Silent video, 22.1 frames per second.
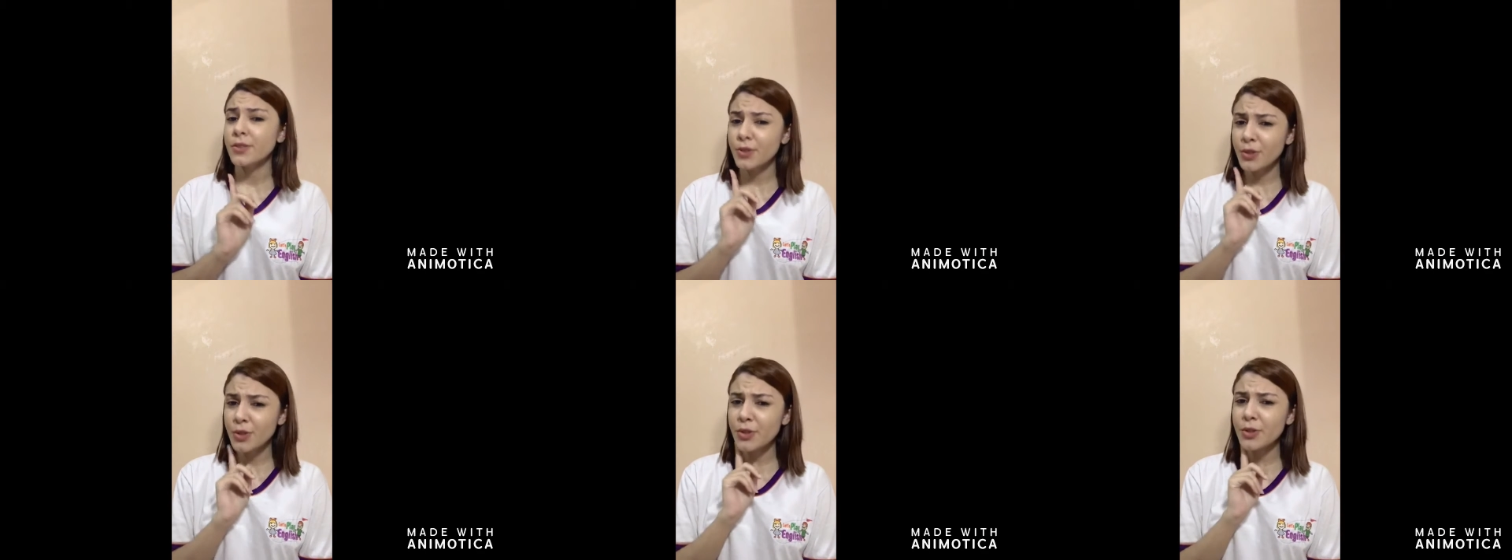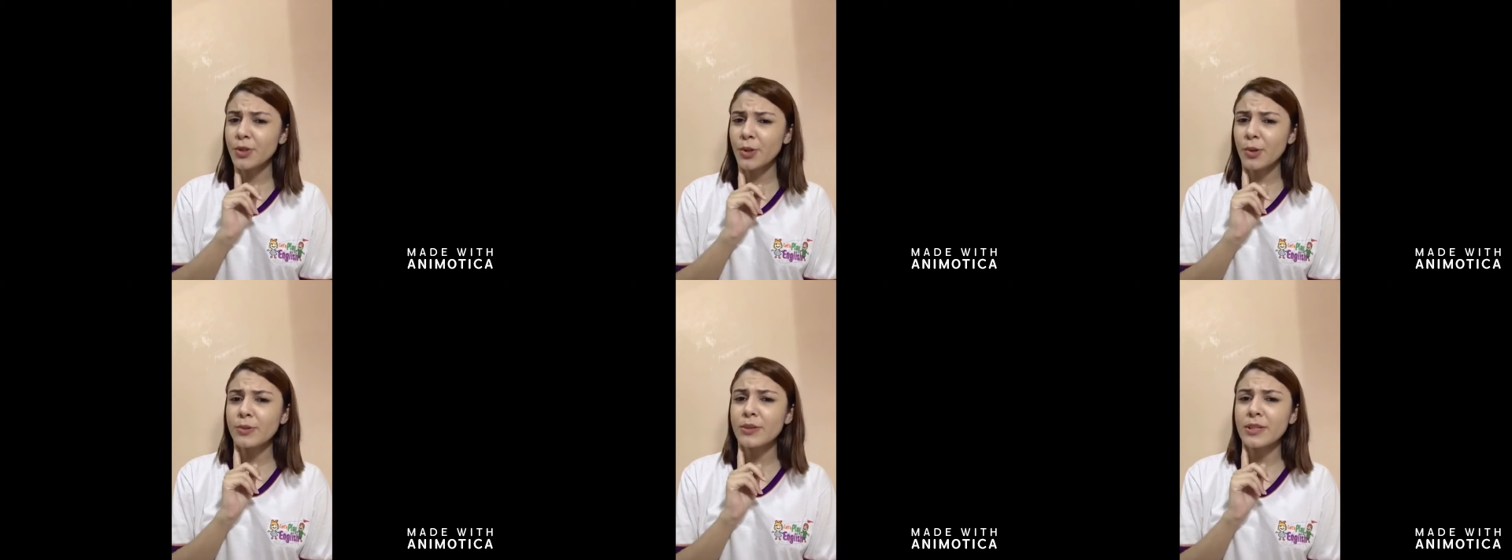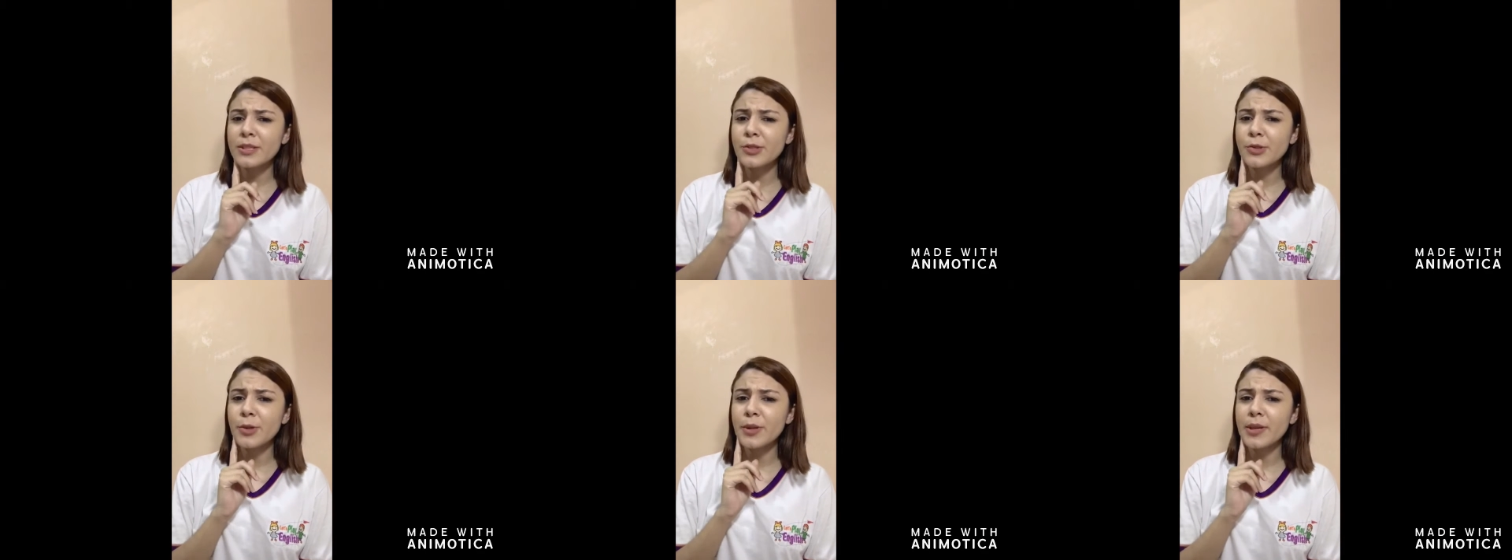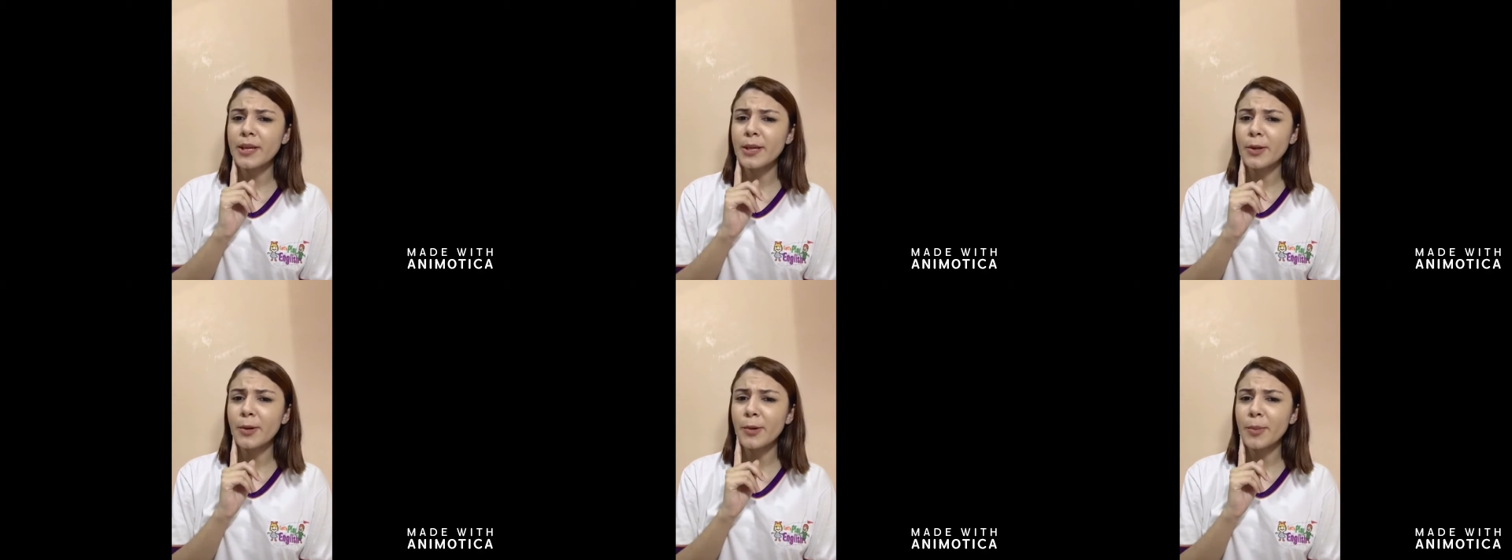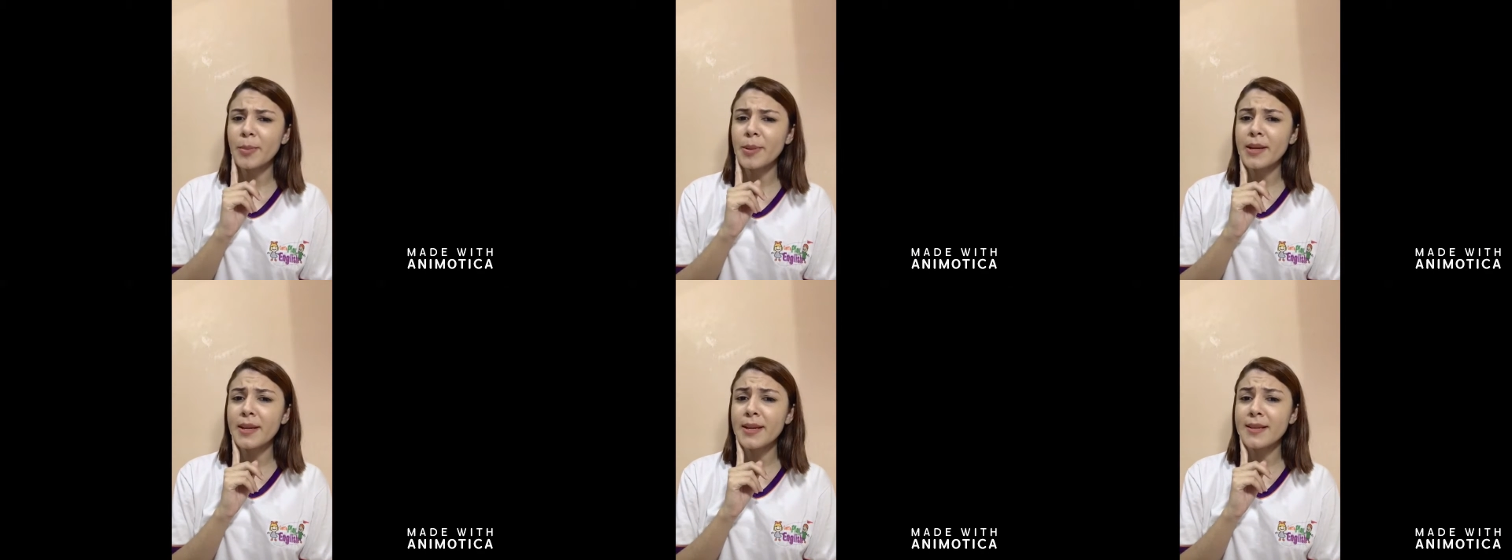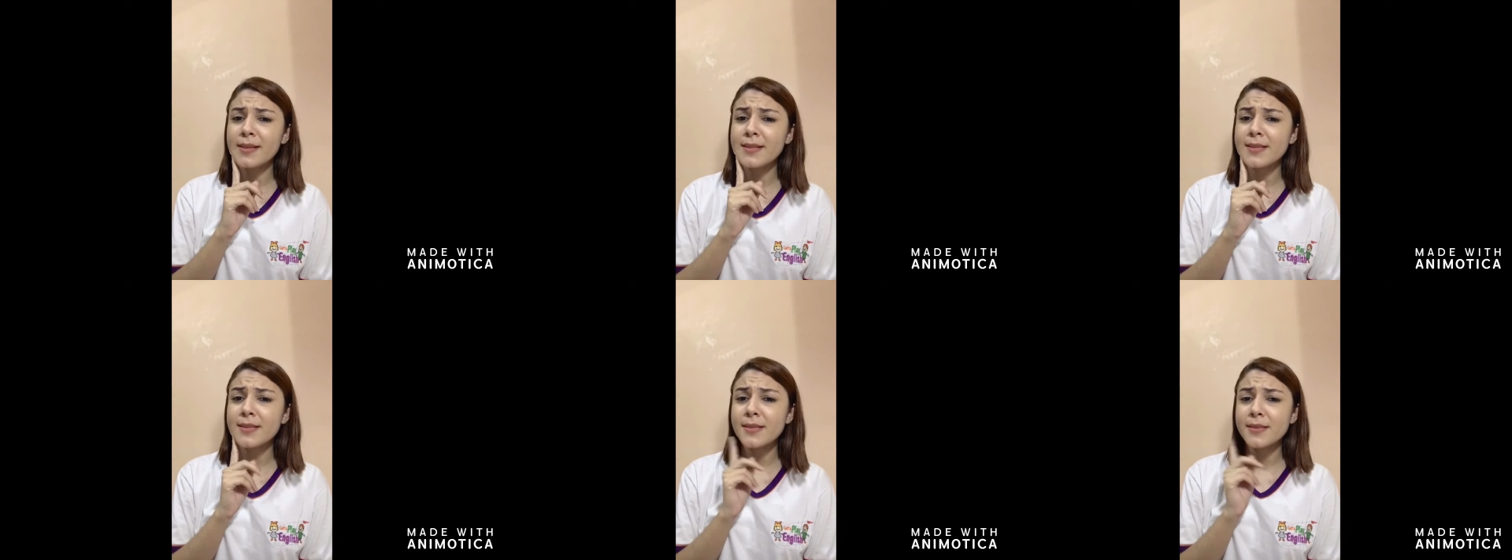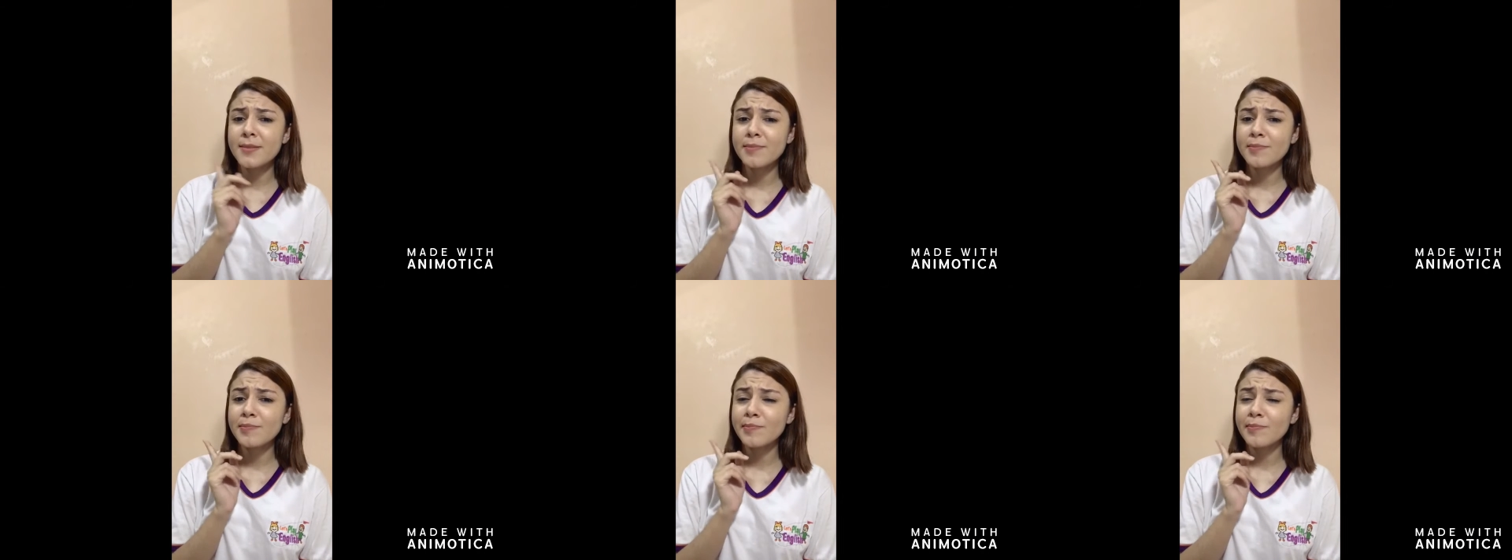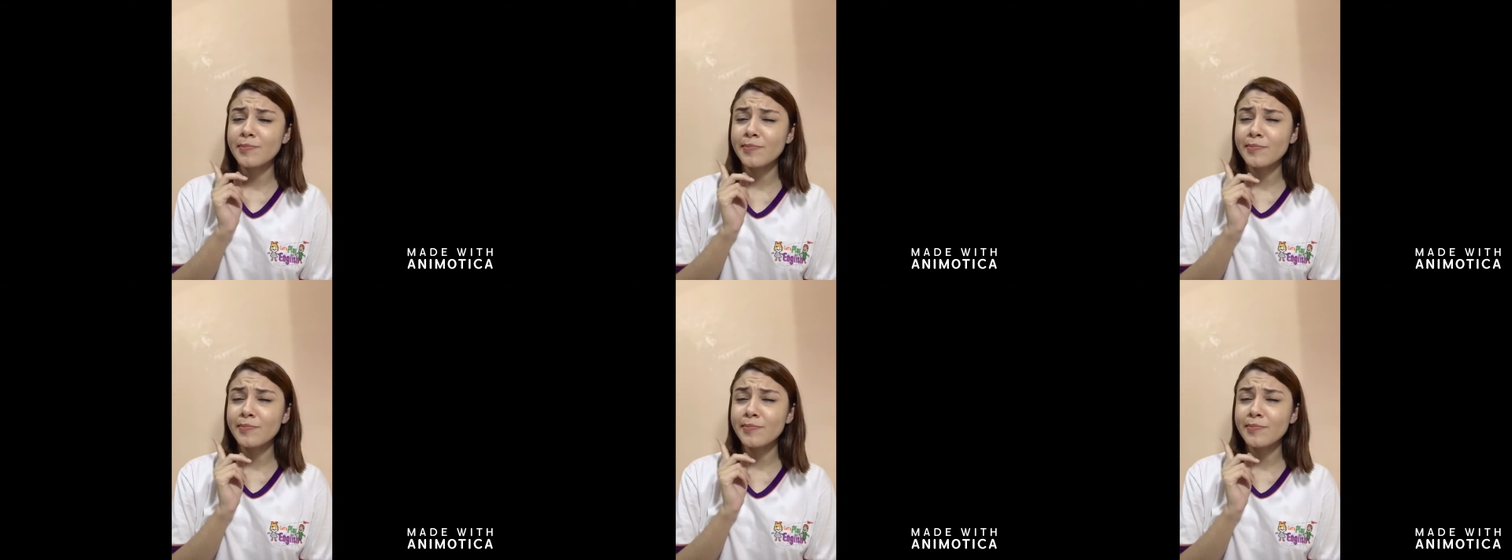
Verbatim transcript: Do you know the three little pigs?